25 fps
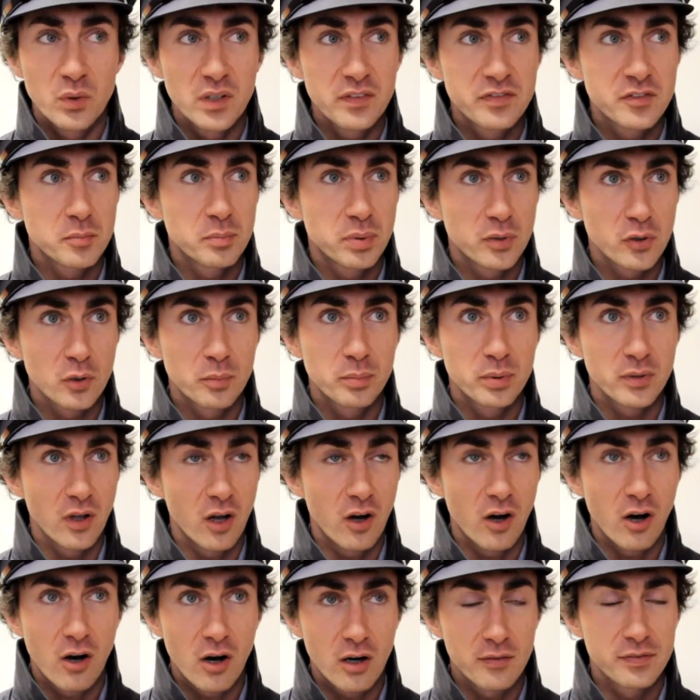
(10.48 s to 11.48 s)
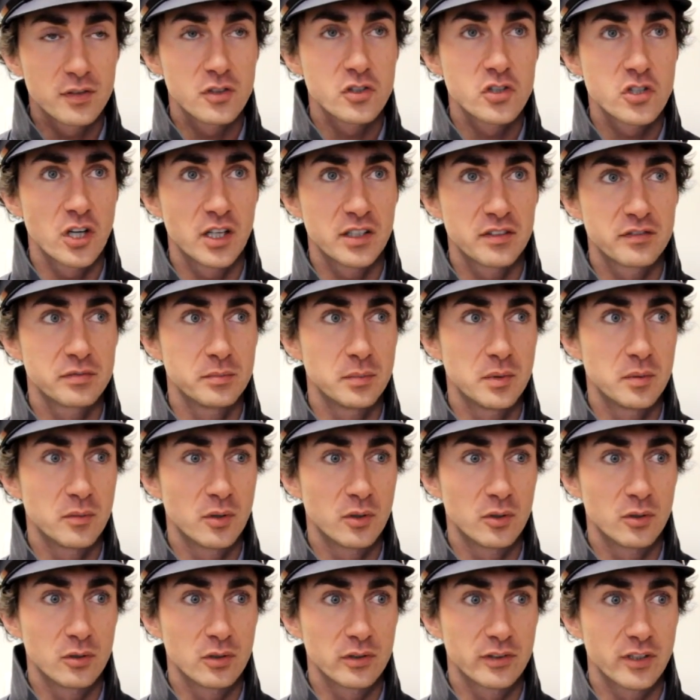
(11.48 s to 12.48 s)
We have to put up with awful shite from him
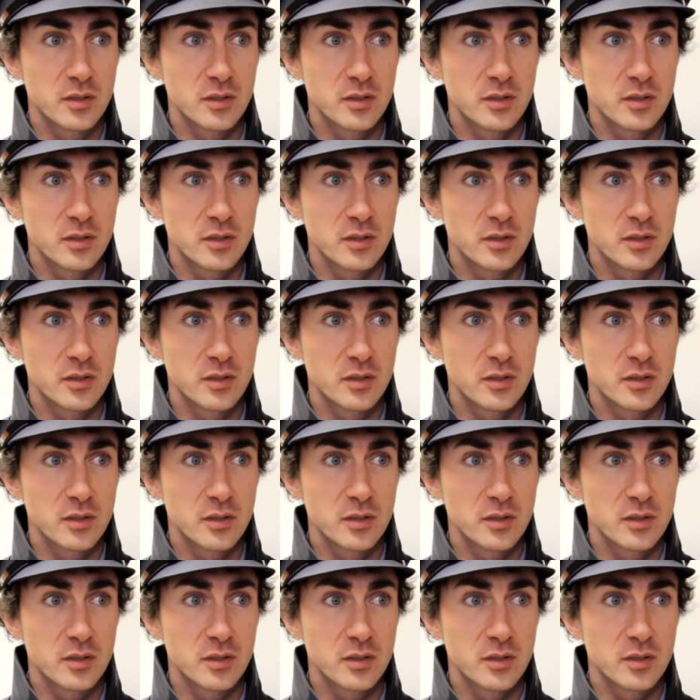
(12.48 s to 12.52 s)
the whole